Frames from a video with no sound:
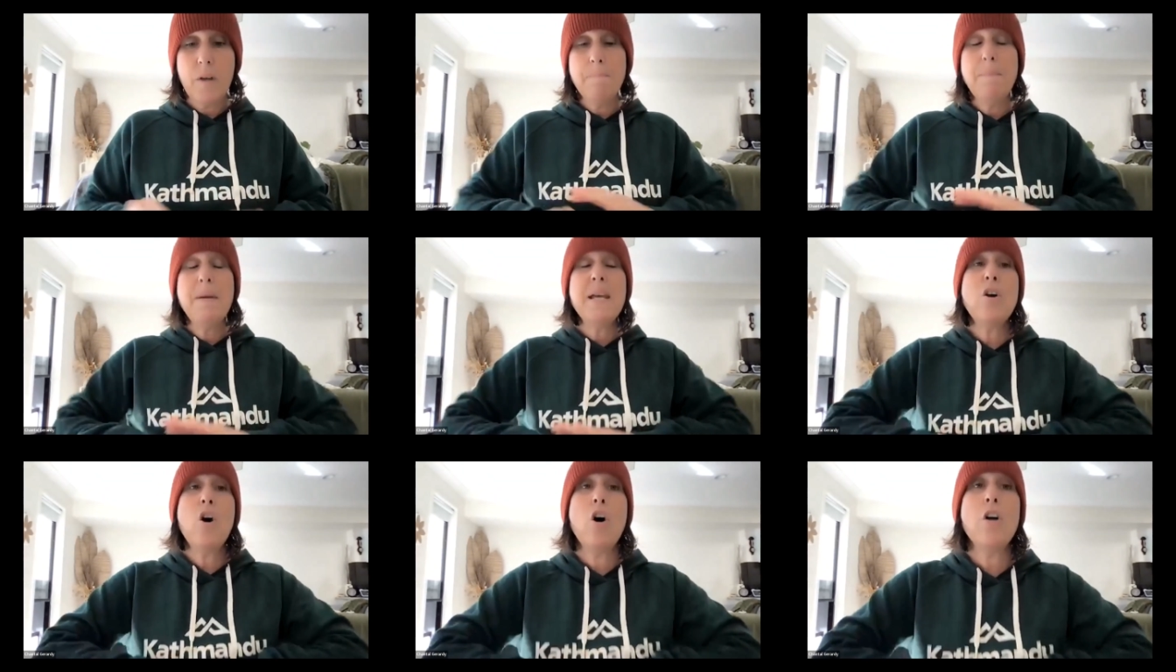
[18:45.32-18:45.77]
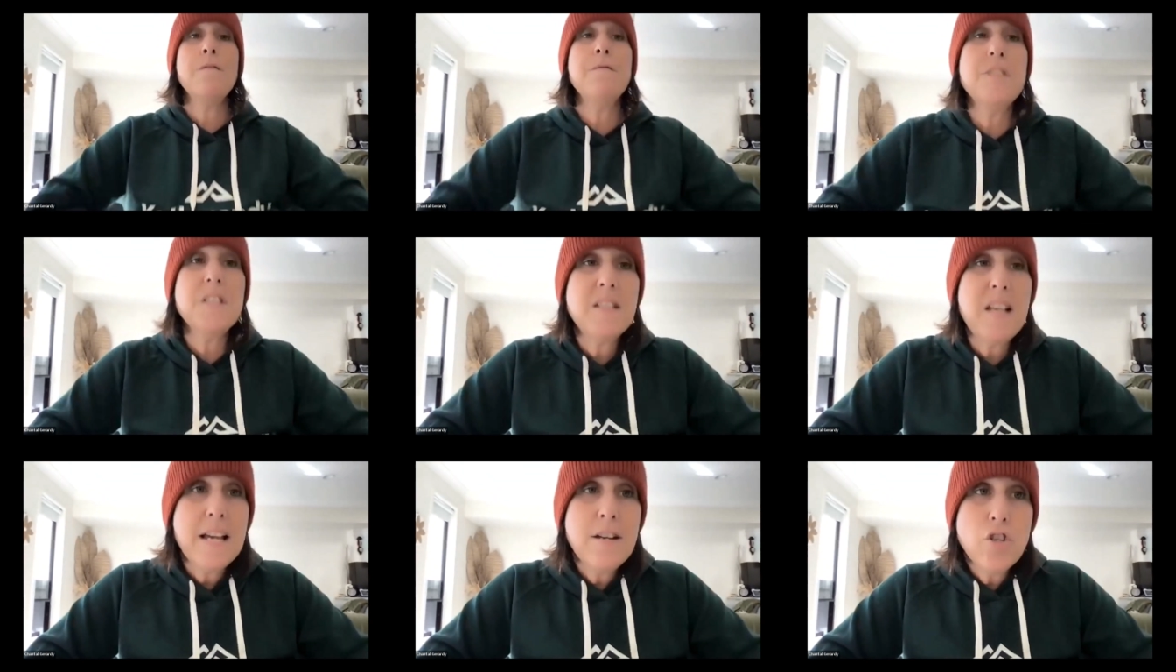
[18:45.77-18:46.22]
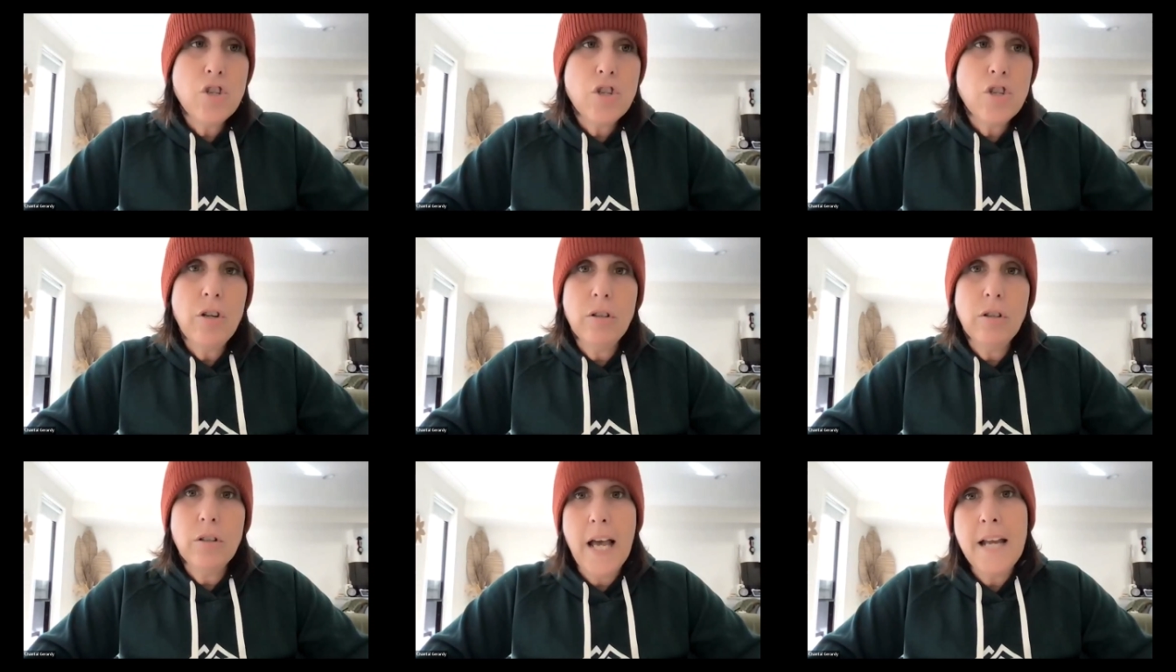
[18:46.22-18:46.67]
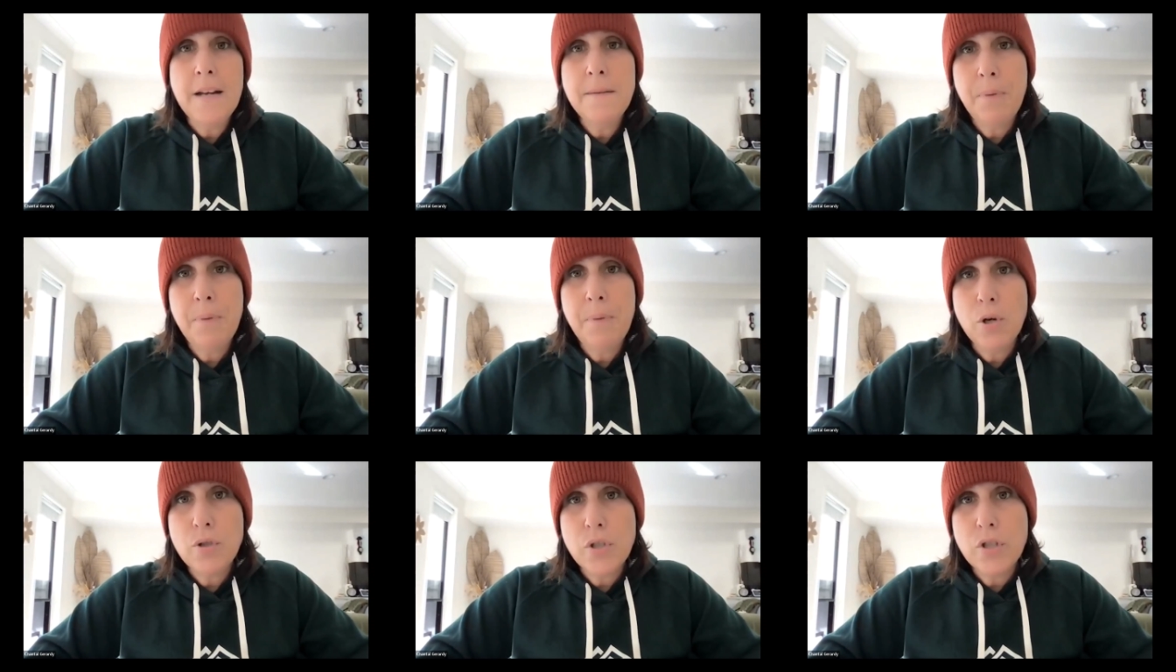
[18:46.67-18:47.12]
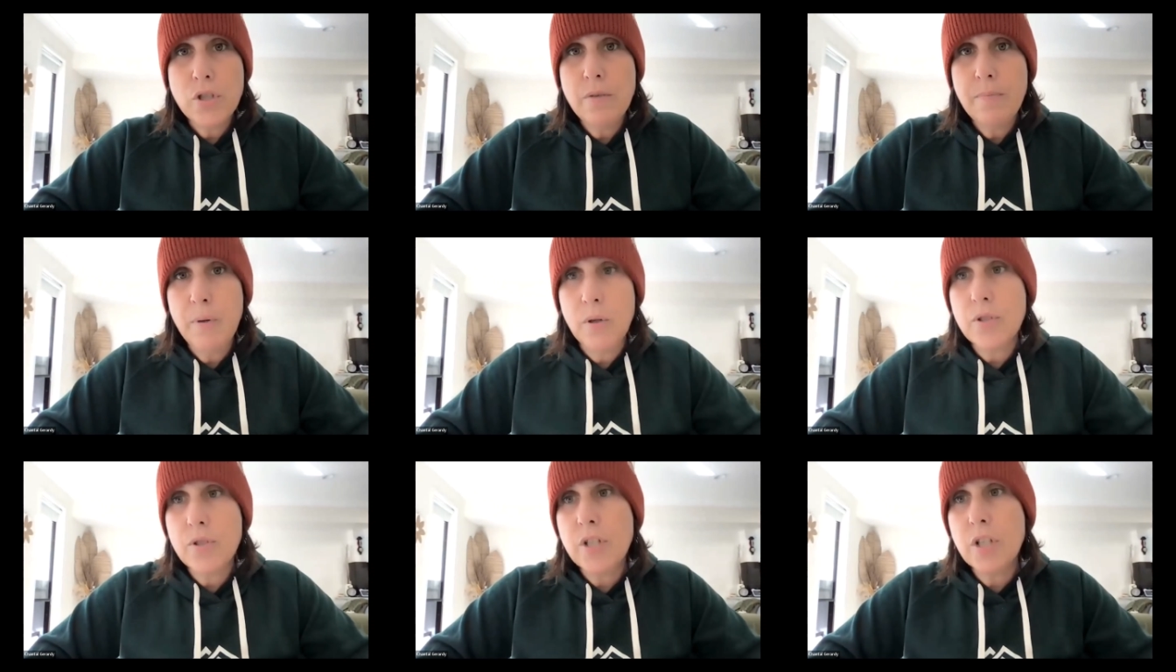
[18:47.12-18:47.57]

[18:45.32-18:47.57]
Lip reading: Be conversational and personable.